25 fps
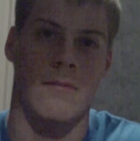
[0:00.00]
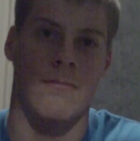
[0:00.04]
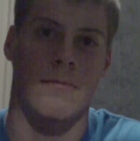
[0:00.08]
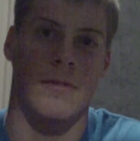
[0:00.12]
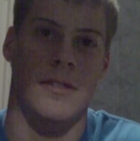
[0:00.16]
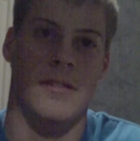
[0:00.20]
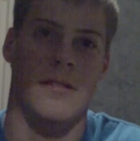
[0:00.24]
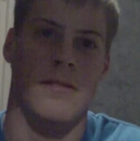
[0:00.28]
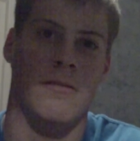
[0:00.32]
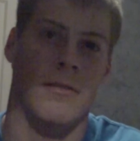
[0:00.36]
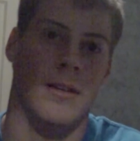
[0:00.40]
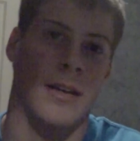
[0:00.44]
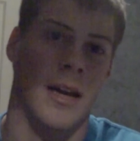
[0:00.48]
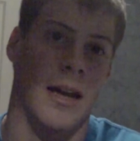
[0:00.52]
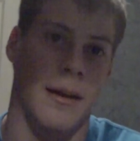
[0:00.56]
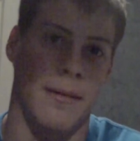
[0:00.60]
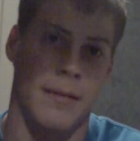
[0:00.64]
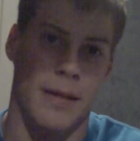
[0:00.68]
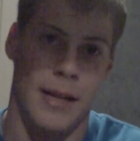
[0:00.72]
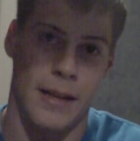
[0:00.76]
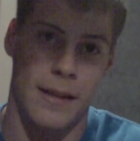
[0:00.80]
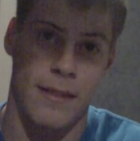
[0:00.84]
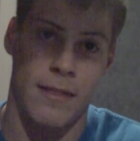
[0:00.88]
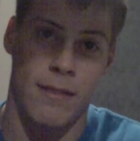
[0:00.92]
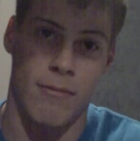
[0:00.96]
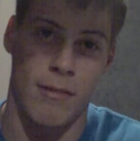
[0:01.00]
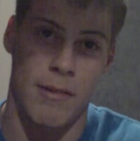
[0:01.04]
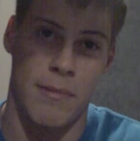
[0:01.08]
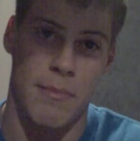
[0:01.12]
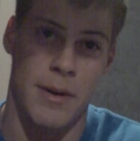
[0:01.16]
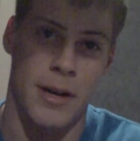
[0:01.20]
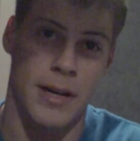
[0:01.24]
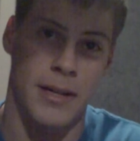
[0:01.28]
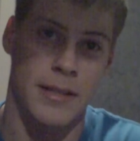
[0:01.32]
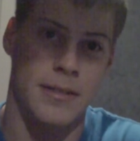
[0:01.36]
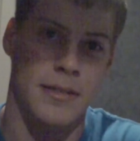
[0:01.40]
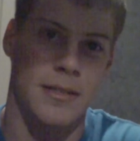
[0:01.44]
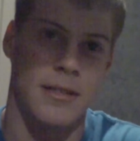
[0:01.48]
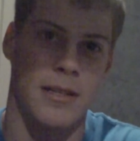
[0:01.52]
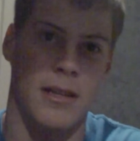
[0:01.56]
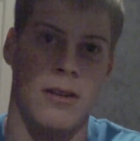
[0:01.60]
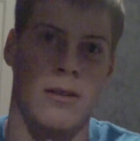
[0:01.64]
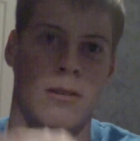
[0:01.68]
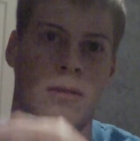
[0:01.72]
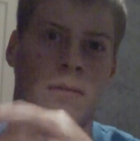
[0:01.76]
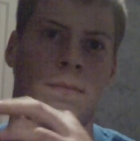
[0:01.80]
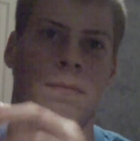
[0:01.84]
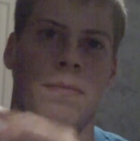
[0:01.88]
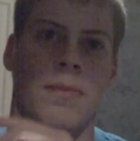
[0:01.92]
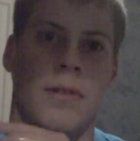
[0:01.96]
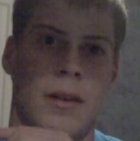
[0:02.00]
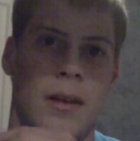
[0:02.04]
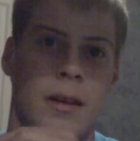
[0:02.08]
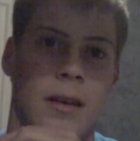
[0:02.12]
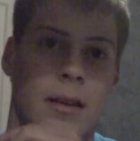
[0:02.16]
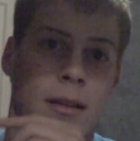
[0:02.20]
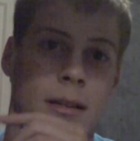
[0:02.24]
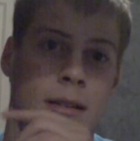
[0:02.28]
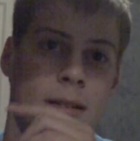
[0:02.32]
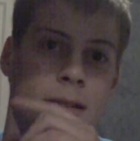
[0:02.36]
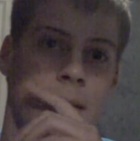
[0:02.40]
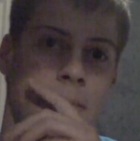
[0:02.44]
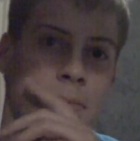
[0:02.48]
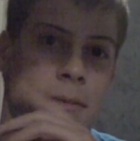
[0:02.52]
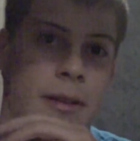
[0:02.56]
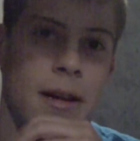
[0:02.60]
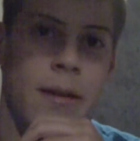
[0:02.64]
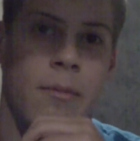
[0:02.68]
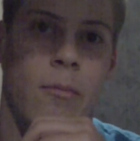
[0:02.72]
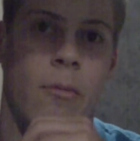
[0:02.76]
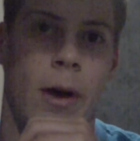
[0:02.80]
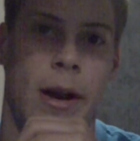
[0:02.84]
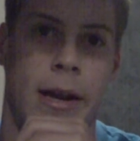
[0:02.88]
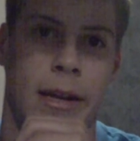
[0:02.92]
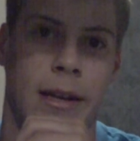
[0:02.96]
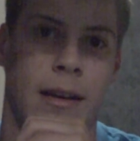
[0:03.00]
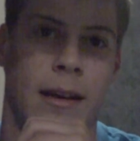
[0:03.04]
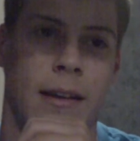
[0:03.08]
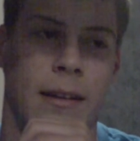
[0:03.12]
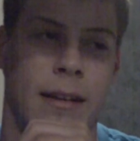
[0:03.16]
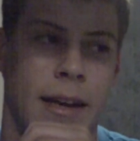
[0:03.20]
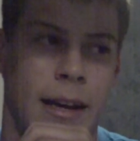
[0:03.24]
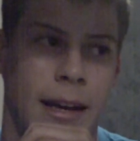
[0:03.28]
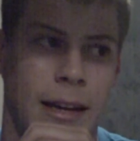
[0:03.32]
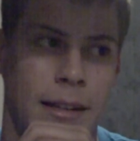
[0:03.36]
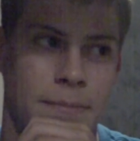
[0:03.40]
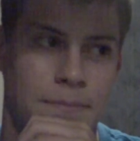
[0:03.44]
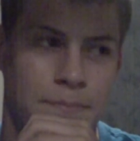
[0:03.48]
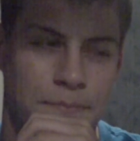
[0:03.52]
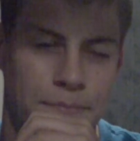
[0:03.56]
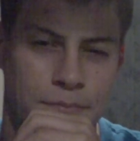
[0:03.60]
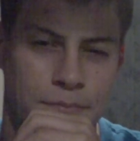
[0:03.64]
We still got like 3 months, so sometime waiting on that.